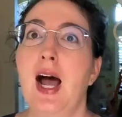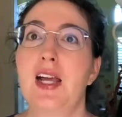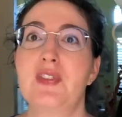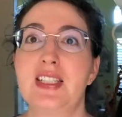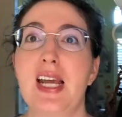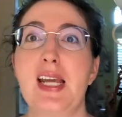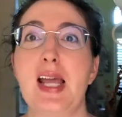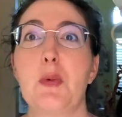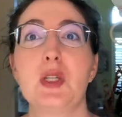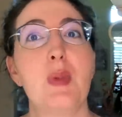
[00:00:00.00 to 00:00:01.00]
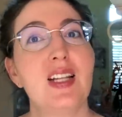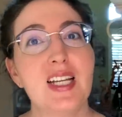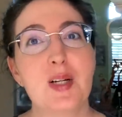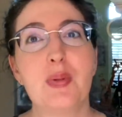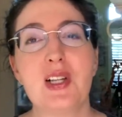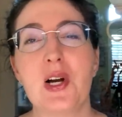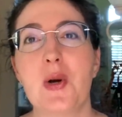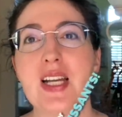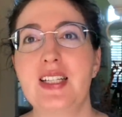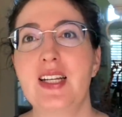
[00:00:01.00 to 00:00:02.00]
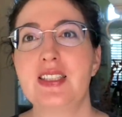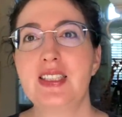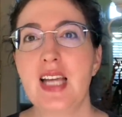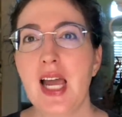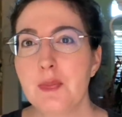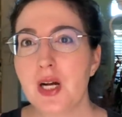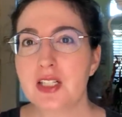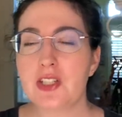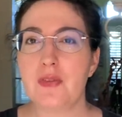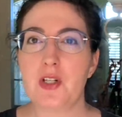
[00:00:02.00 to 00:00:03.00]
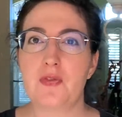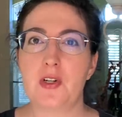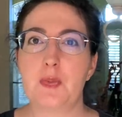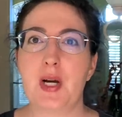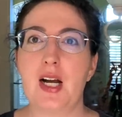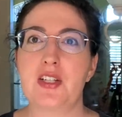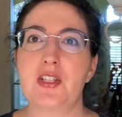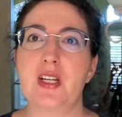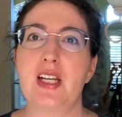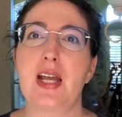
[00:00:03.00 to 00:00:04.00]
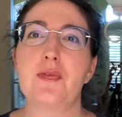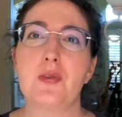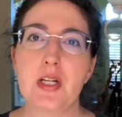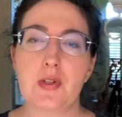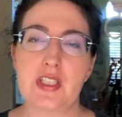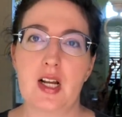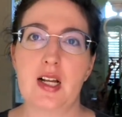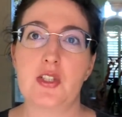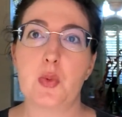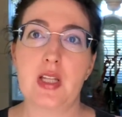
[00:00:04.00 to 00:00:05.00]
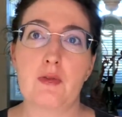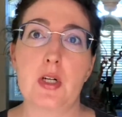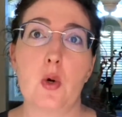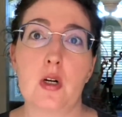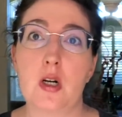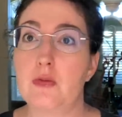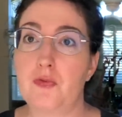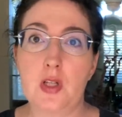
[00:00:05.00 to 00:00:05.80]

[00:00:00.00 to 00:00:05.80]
I have to say that with my link below, it takes $10 off your first box. You're going to get free croissants with every order for